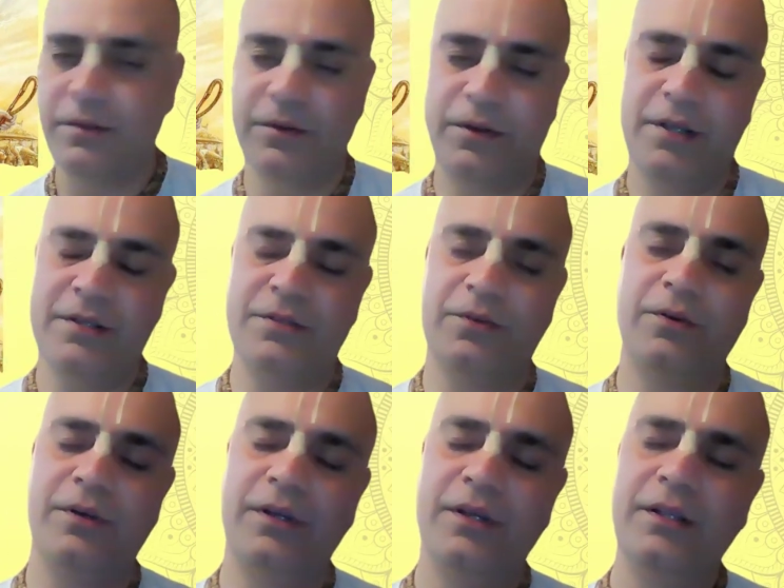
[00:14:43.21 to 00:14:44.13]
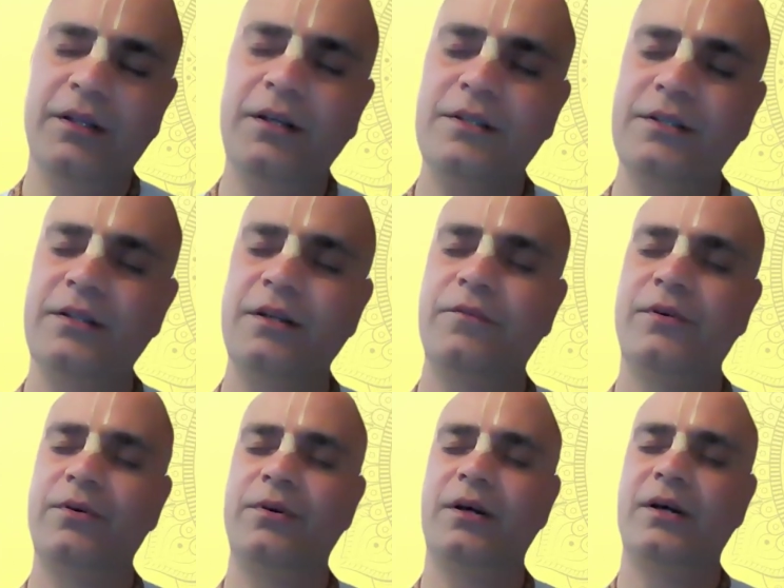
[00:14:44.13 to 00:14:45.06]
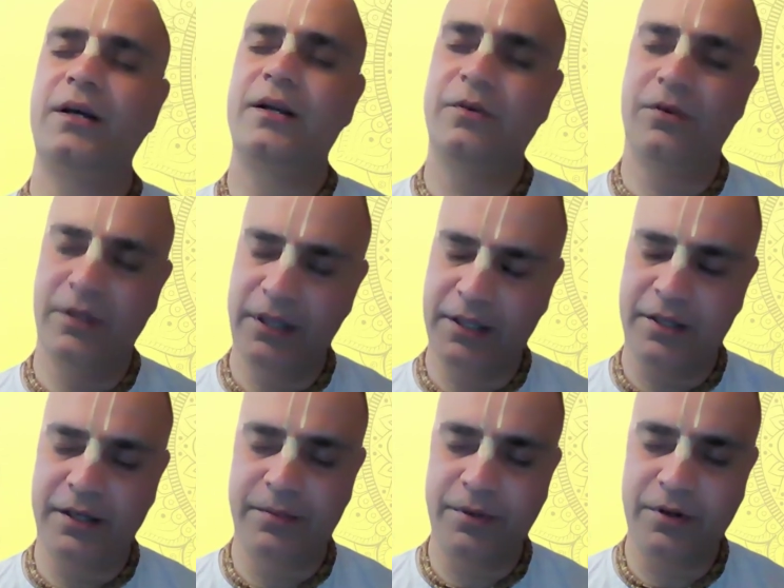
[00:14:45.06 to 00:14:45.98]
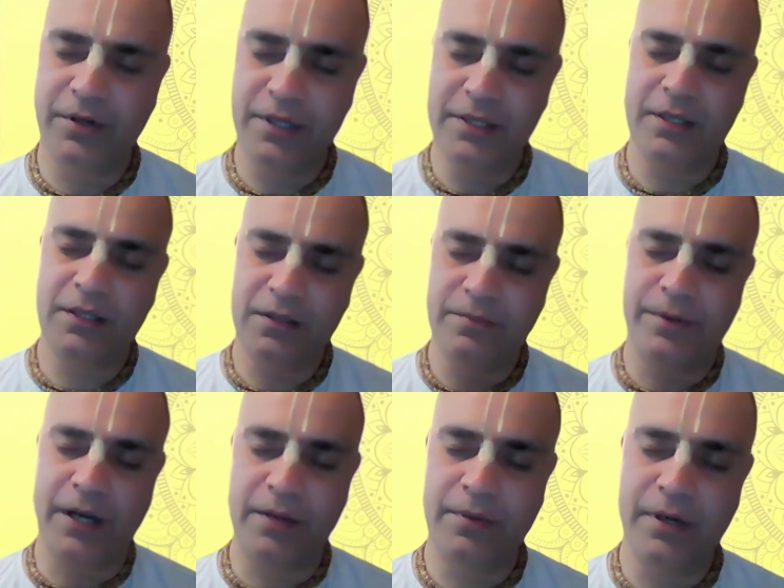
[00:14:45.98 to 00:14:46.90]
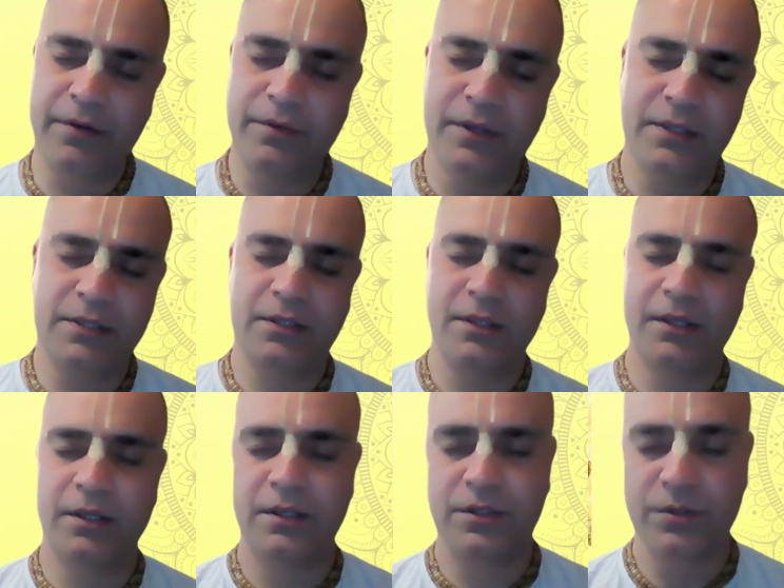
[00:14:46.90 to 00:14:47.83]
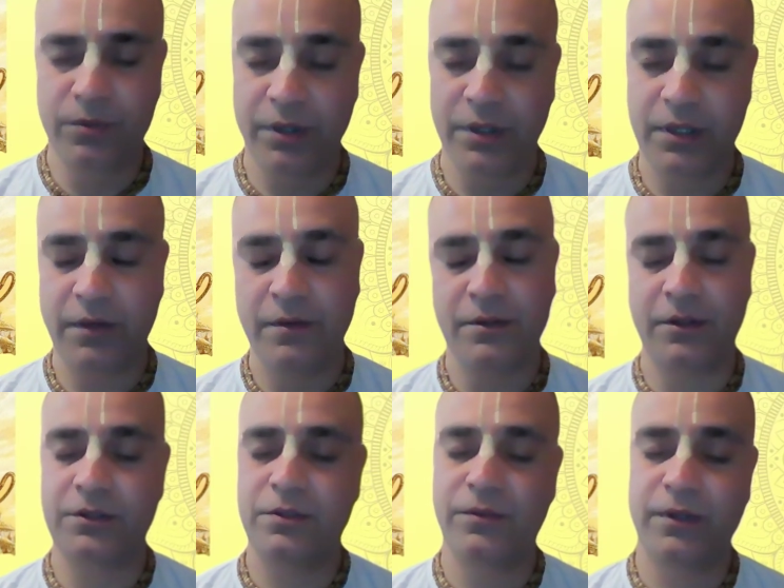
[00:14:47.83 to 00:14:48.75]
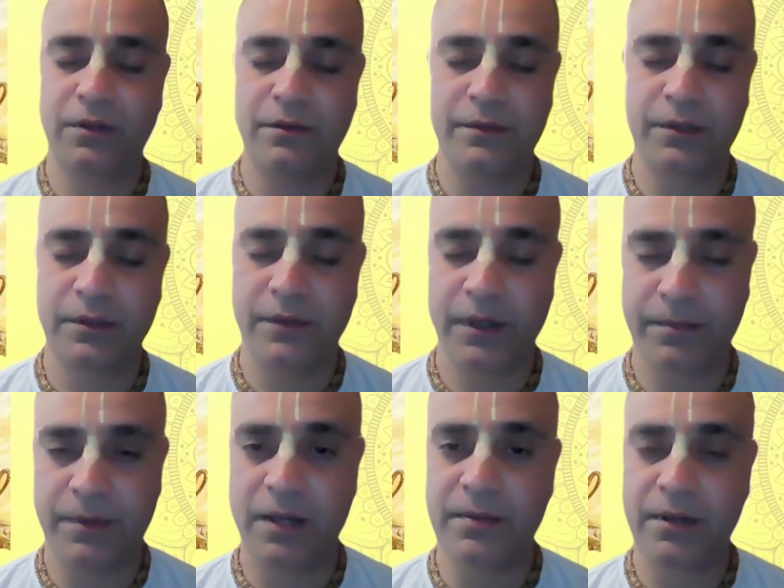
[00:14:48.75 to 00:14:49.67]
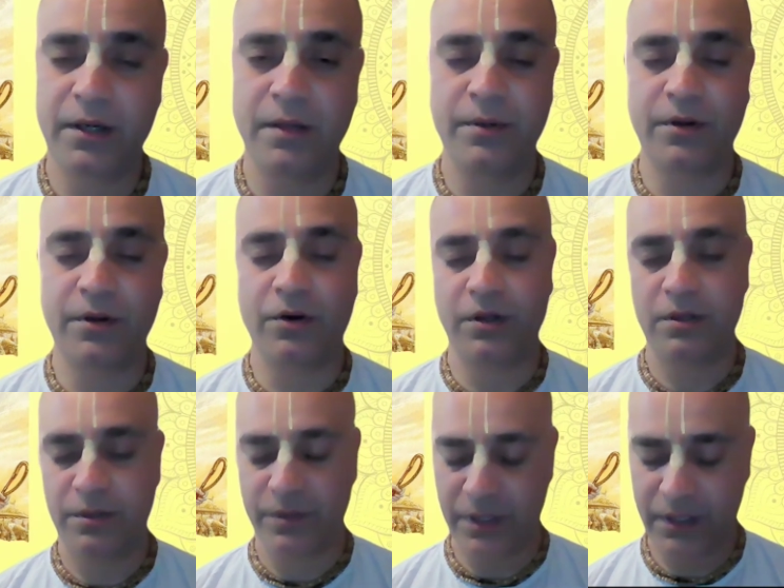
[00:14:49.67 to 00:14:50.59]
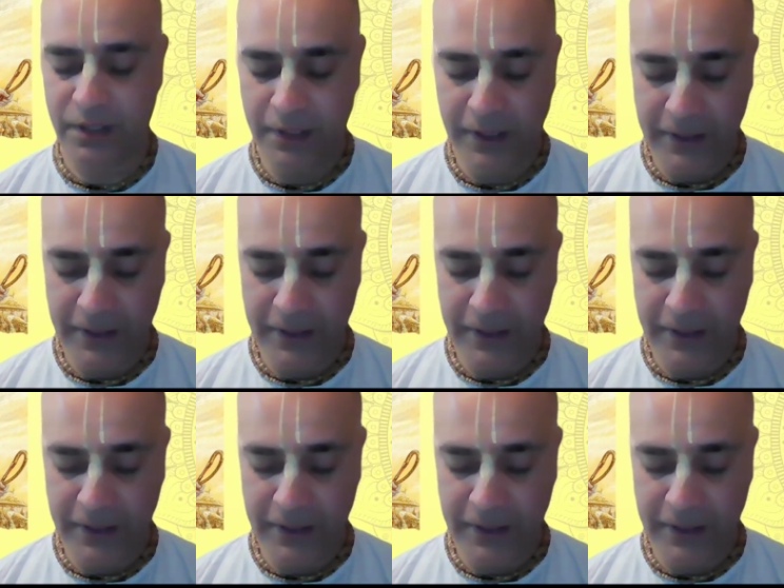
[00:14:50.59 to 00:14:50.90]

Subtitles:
Okay, so Indra, Chandra, Varuna, and all the other demigods, these are some primary ones. Surya Dev is also one of the very primary demigod. Okay,